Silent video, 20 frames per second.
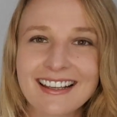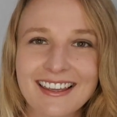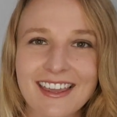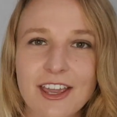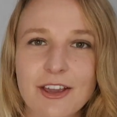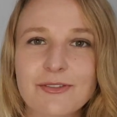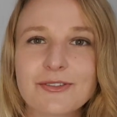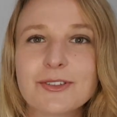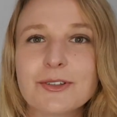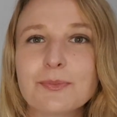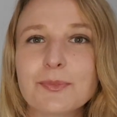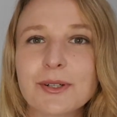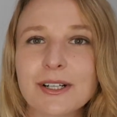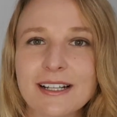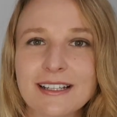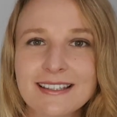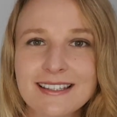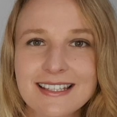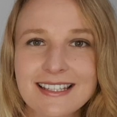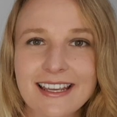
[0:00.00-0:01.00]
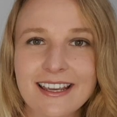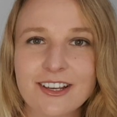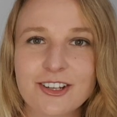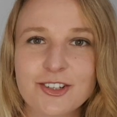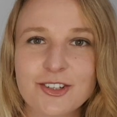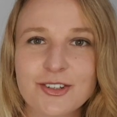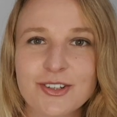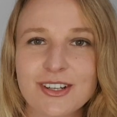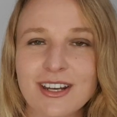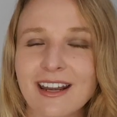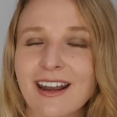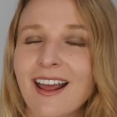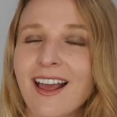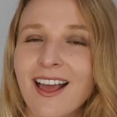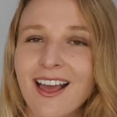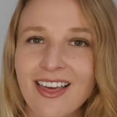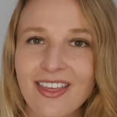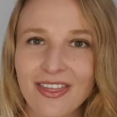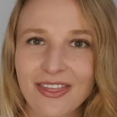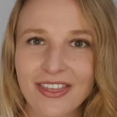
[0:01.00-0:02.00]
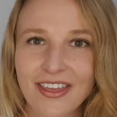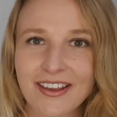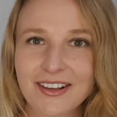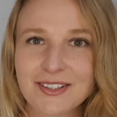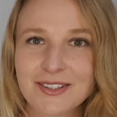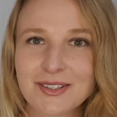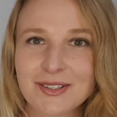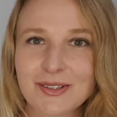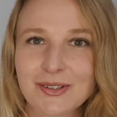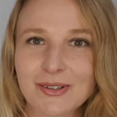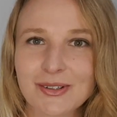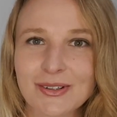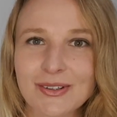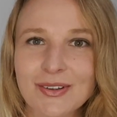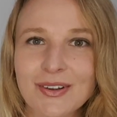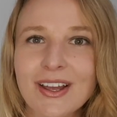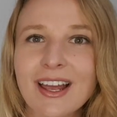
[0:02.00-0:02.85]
Careful pronunciation. Thanks to.